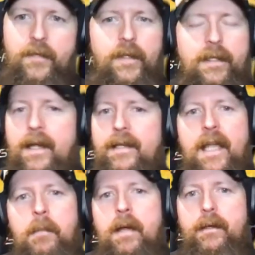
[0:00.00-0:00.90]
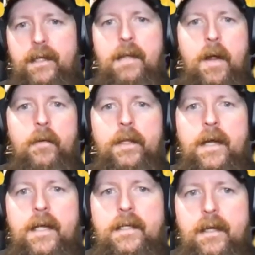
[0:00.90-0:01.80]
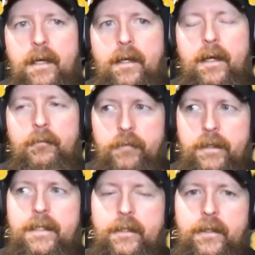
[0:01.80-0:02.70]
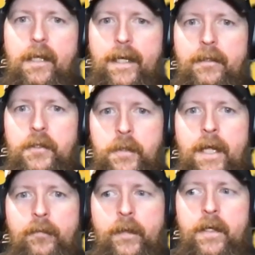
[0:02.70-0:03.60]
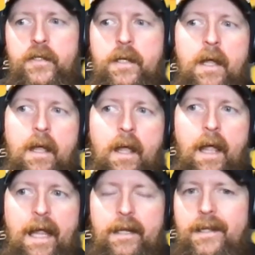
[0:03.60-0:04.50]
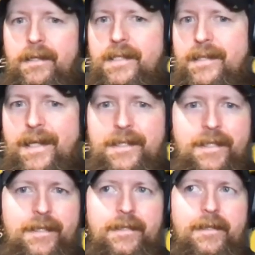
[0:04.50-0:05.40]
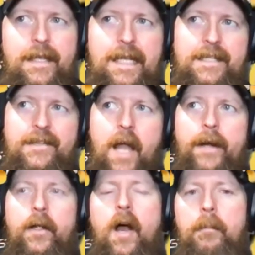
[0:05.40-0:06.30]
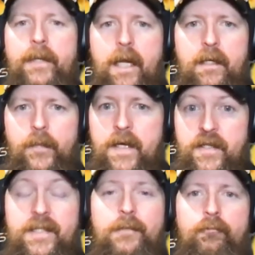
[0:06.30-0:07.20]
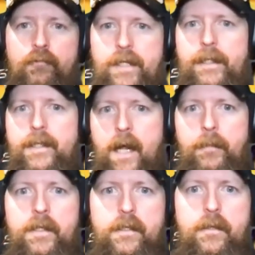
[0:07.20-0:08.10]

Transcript: and stuff like that. It came out it came out really nice. I, I really did like doing that finish, and it, it's it's it's not a complicated finish. It's just really time